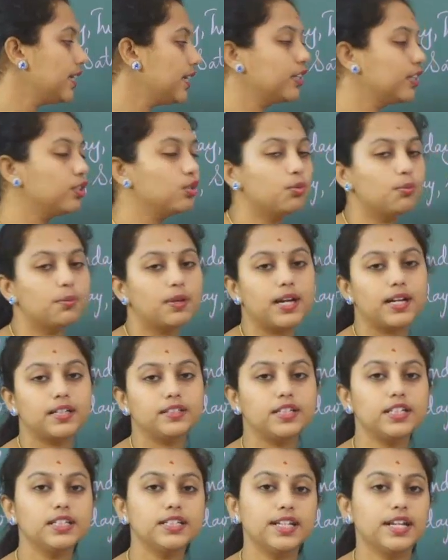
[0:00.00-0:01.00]
and
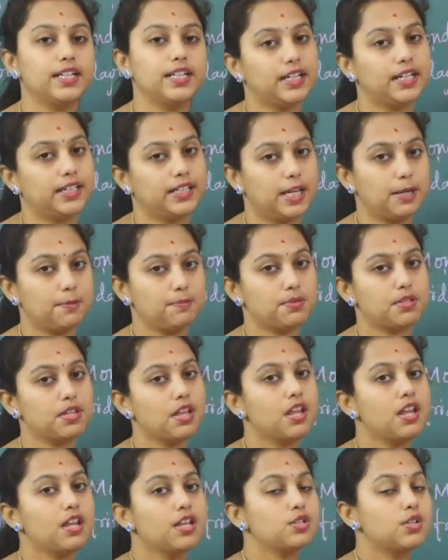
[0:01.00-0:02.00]
enumerated data types.
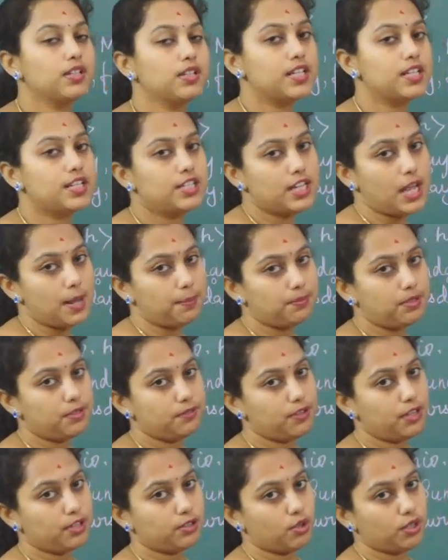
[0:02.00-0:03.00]
So in this
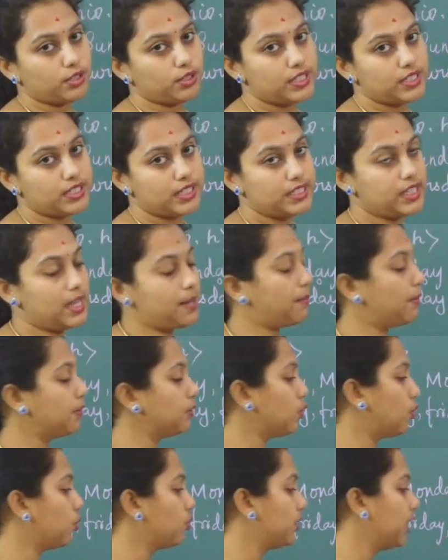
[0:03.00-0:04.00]
chapter we are going to study
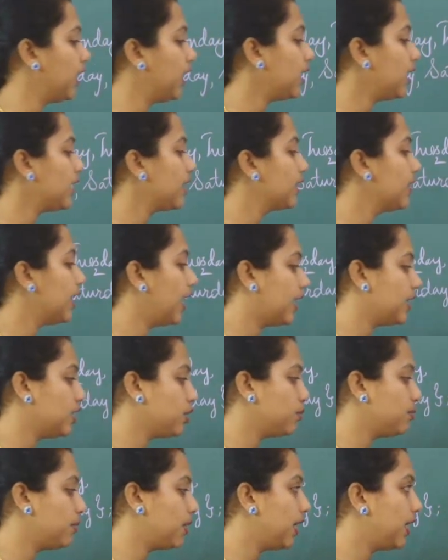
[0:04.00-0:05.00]
about only the
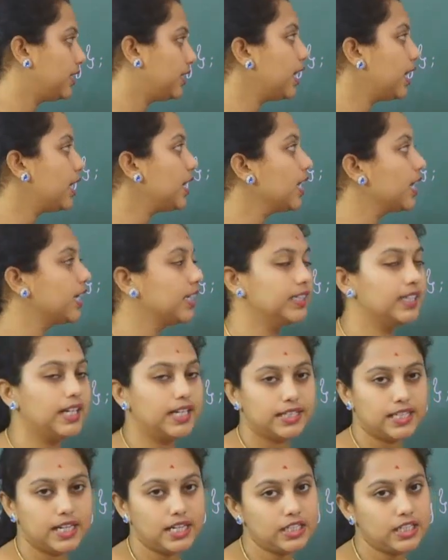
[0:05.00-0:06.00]
enumerated
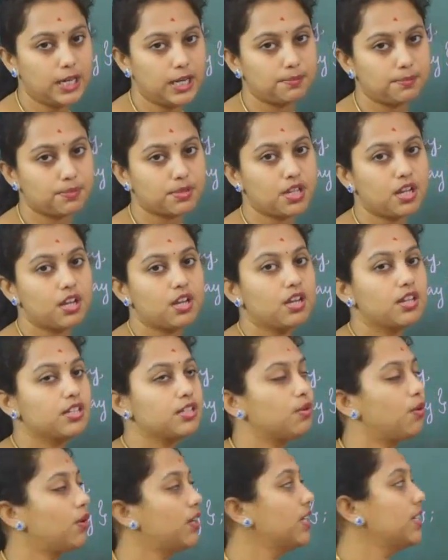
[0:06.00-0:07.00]
data types.
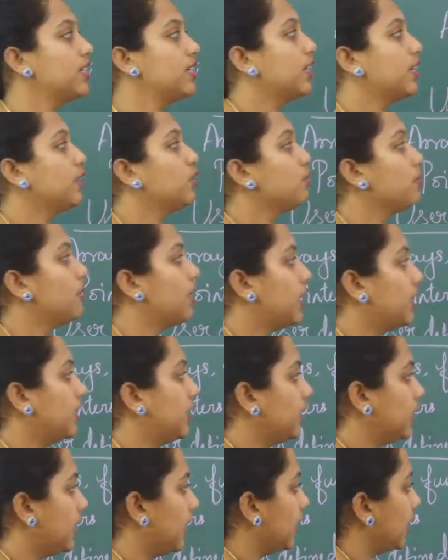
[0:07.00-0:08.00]
So what is an
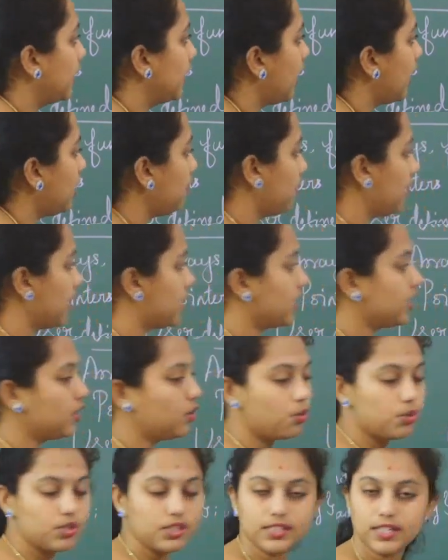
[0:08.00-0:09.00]
enumerated data type? It is a
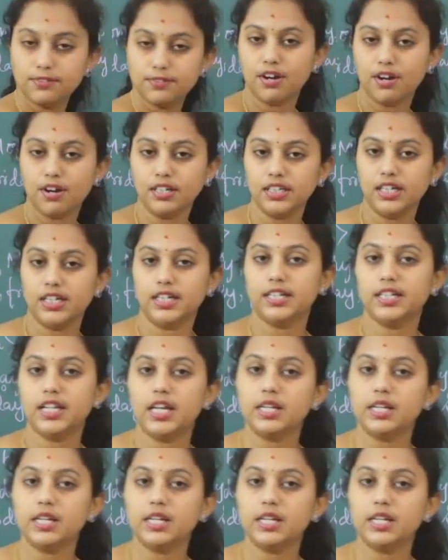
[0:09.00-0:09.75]
user defined data